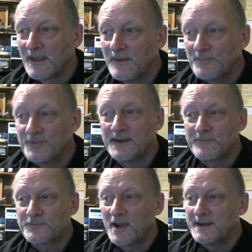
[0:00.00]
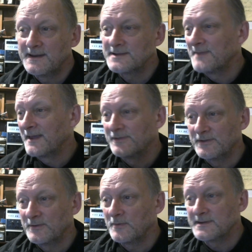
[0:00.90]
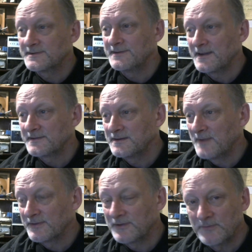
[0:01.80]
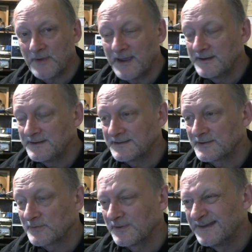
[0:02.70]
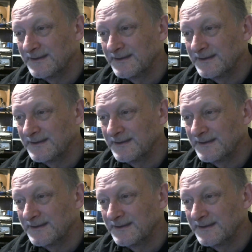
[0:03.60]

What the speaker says: But then I've tried his method, his suggested method, where he says, well,